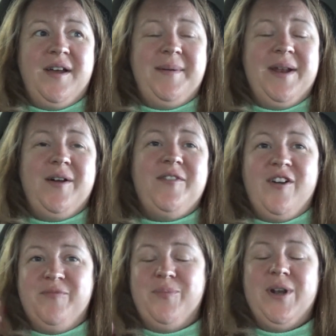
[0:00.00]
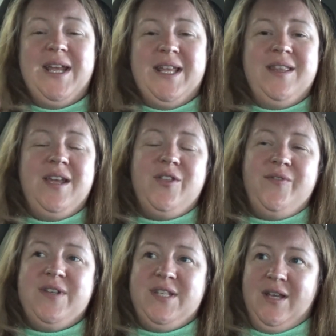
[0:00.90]
mean, I've put it in the other
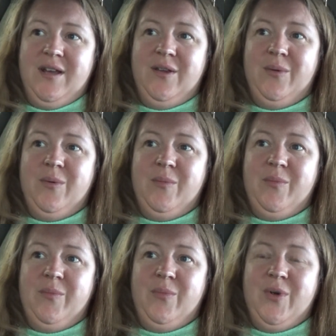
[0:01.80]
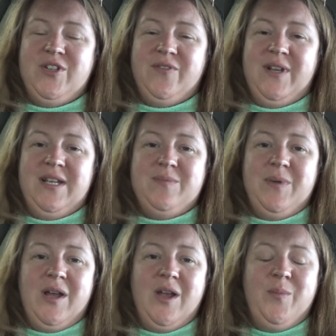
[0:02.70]
video, which I've linked
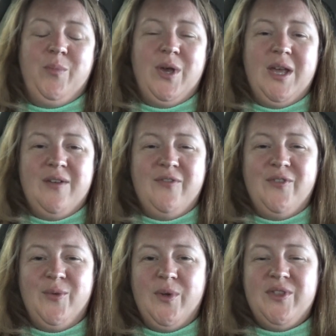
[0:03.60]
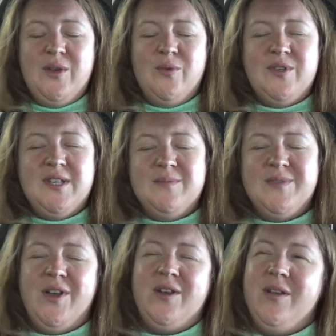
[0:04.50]
below, but with the autism
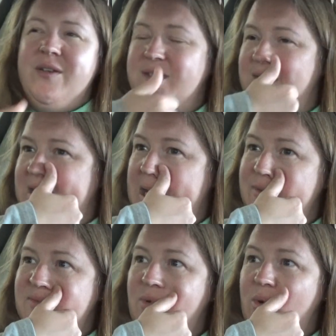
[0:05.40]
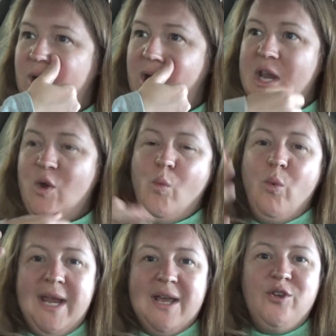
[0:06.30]
diagnosis, it was more like,
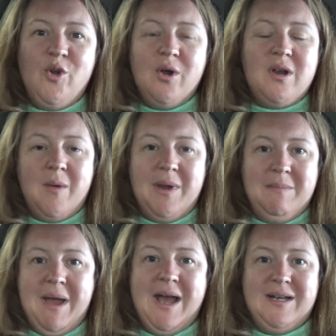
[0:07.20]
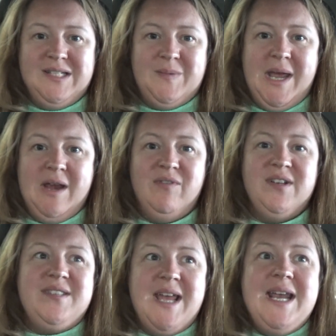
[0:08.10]
we are not going mad as
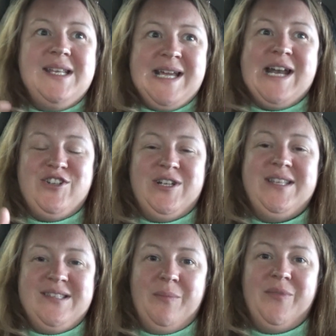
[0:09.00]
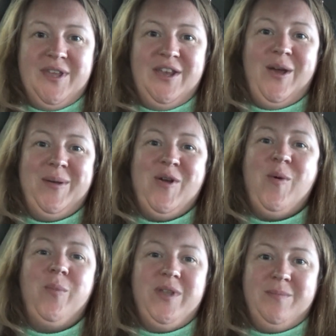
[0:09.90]
parents. There is actually something going
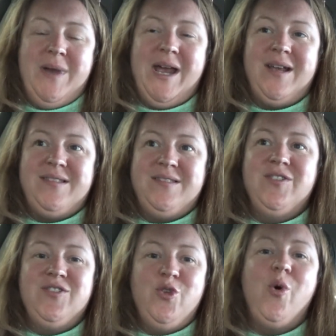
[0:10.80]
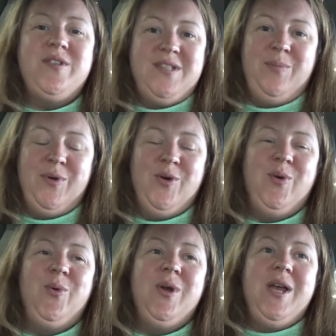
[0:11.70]
on with Max that's not typical.